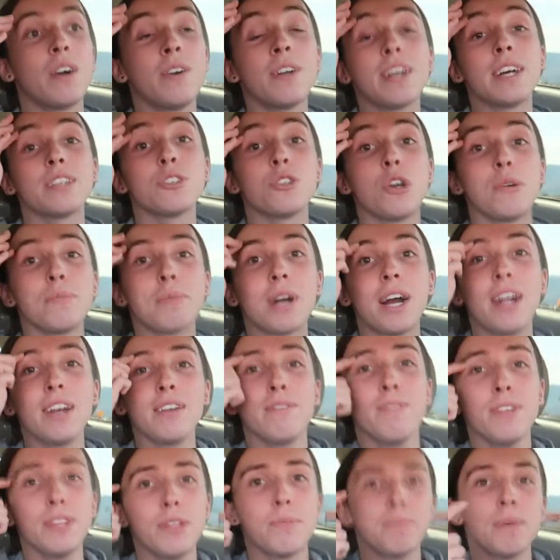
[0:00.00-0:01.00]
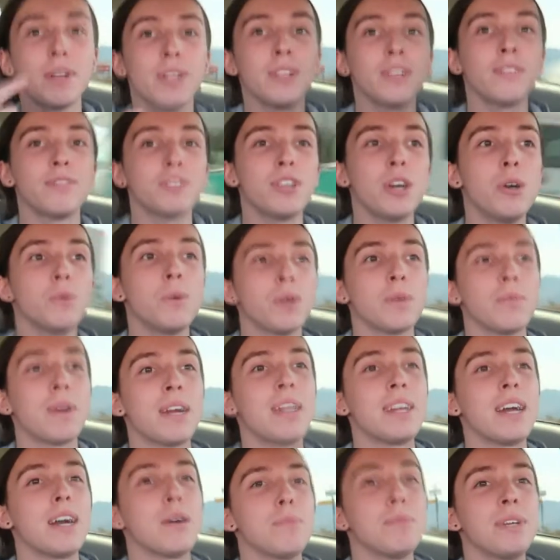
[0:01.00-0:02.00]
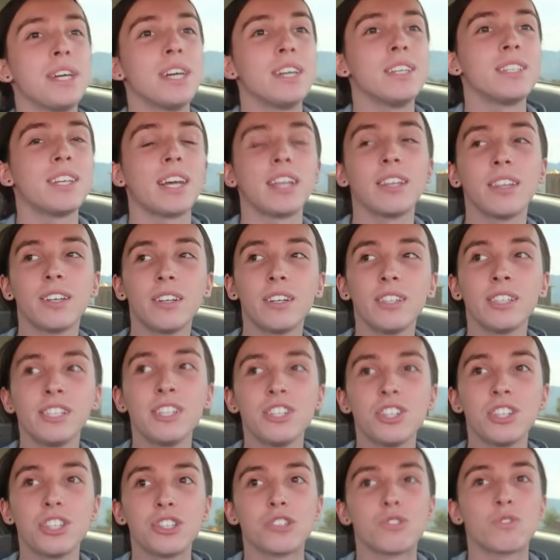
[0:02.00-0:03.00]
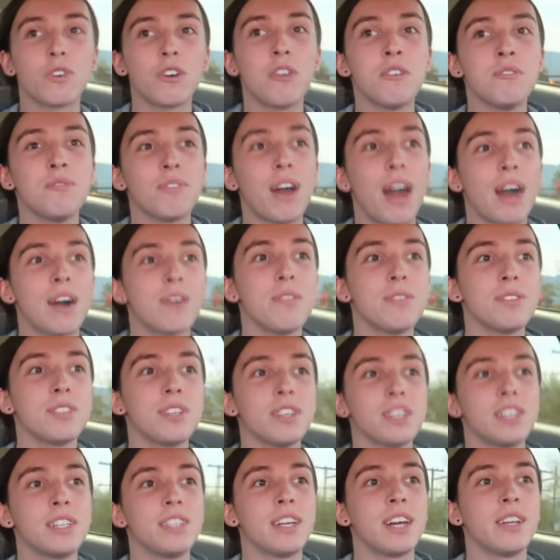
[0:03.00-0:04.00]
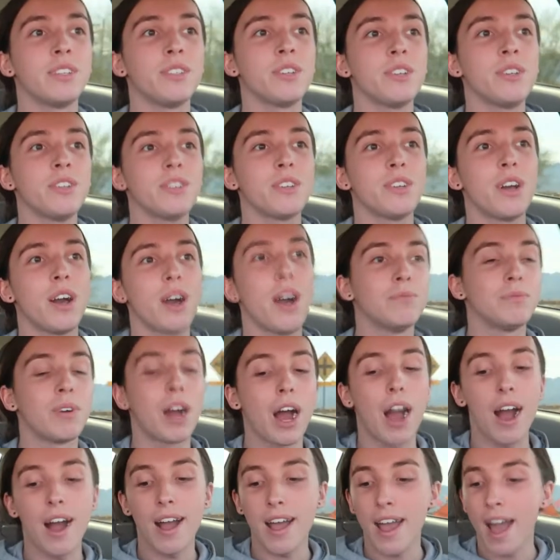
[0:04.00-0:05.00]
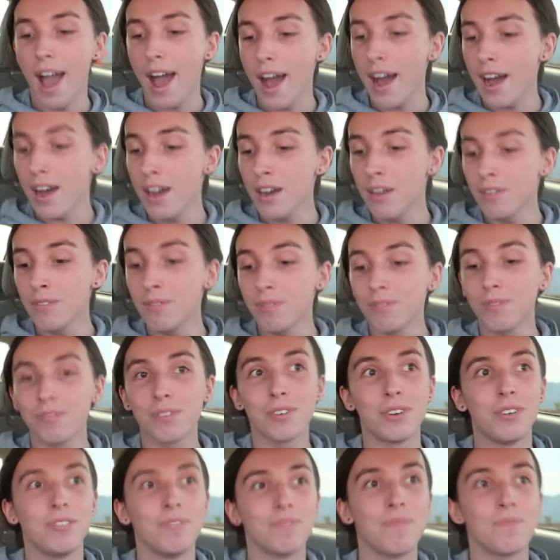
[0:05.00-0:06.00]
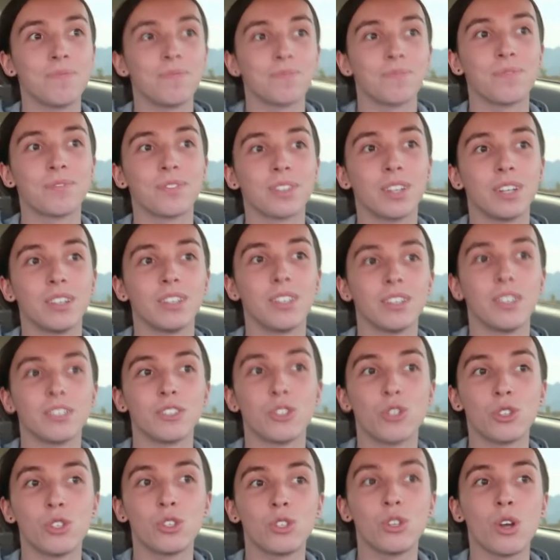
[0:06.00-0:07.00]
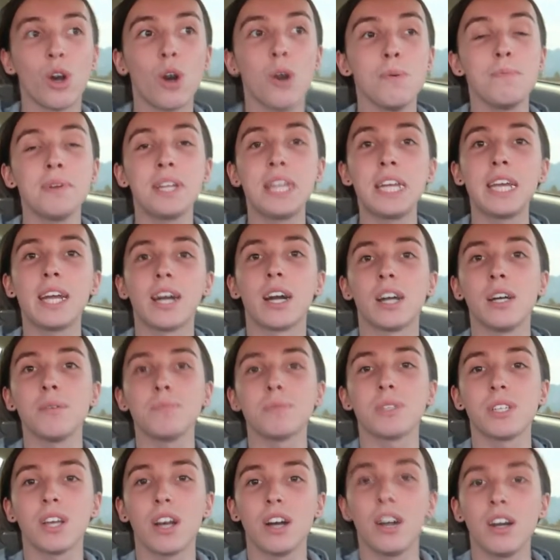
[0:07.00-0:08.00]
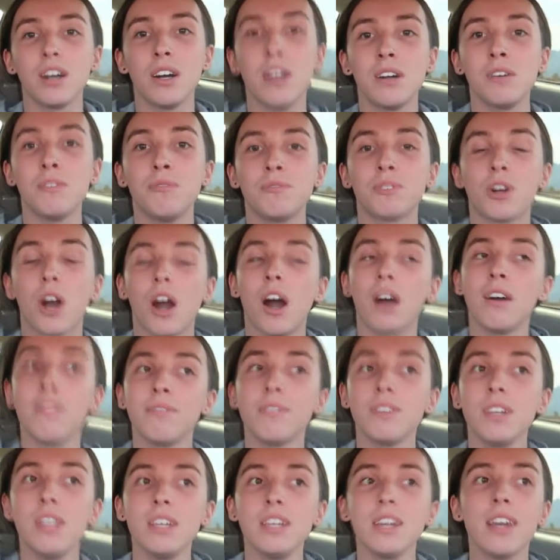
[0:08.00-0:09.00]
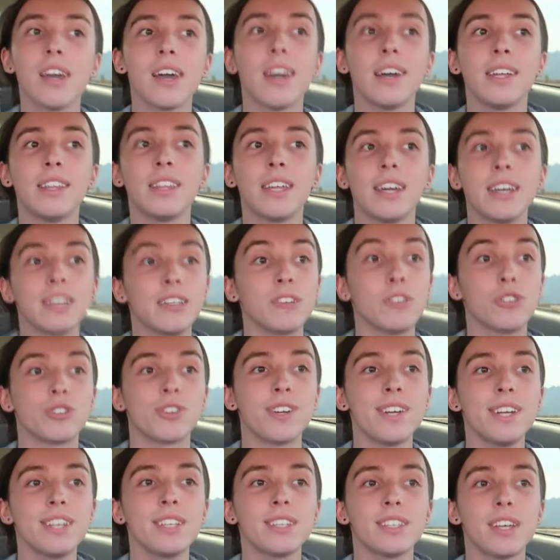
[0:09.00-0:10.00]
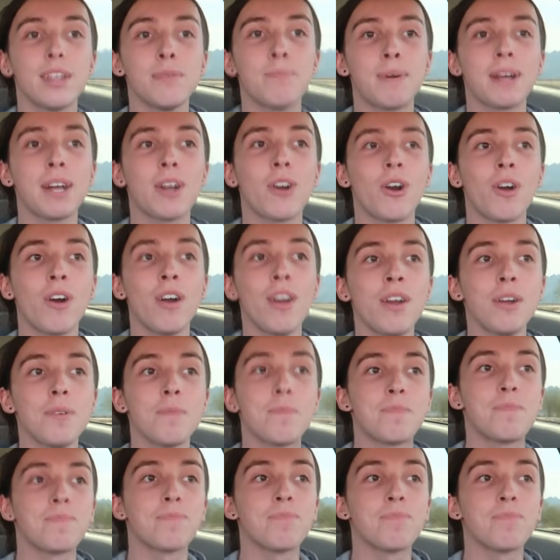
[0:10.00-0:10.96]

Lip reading: Oh yeah, so I'm kind of in the middle of nowhere right now because I literally just drove out into the desert. I have so many cups of coffee and like drinks in my car